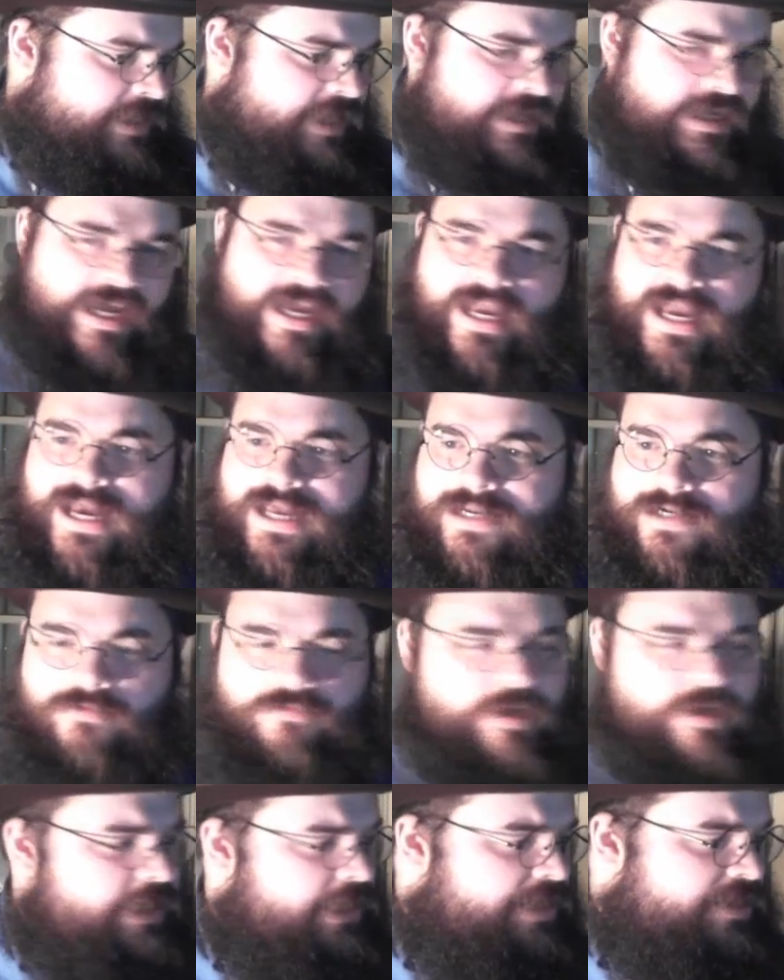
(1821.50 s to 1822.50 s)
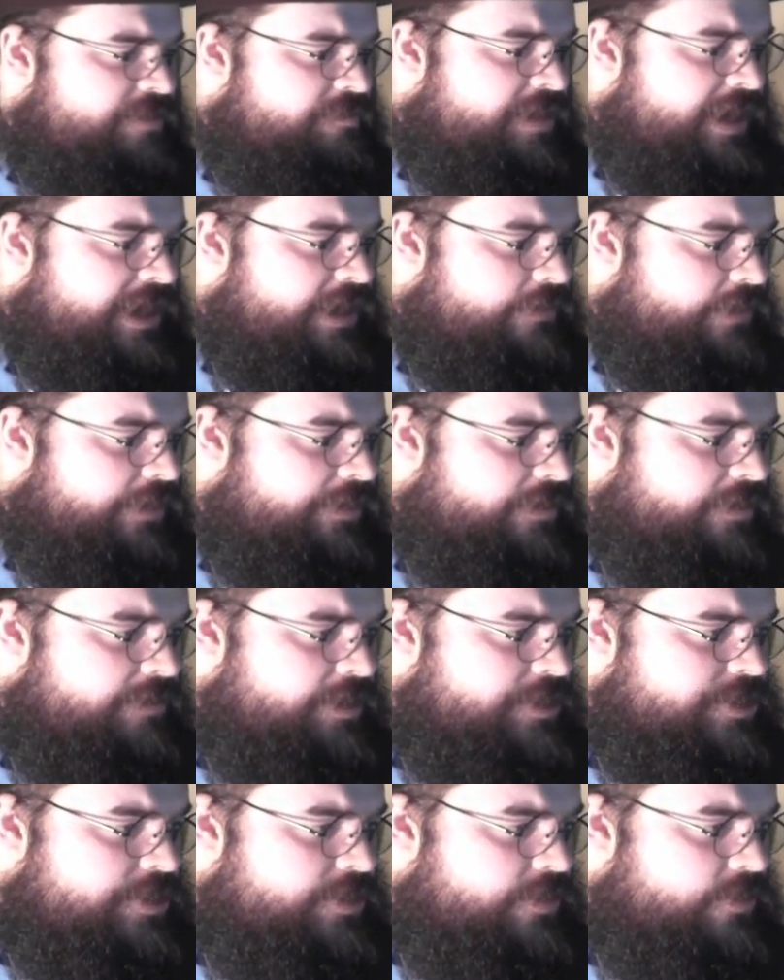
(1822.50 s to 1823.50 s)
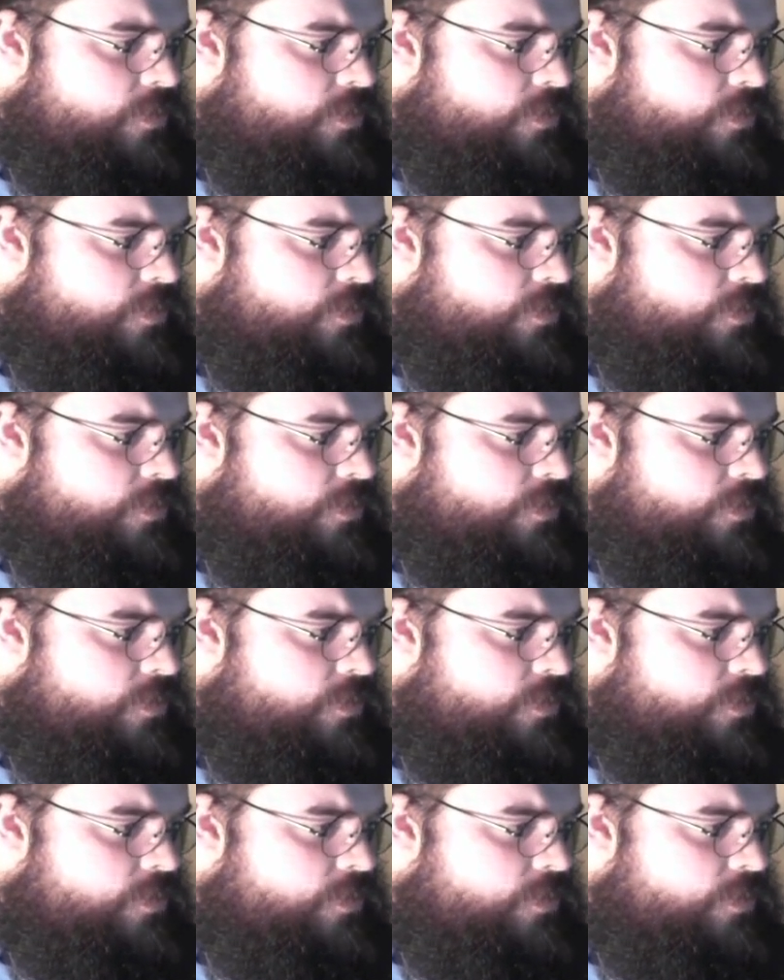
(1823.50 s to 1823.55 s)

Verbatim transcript: And I had it running in the background. I'm not sure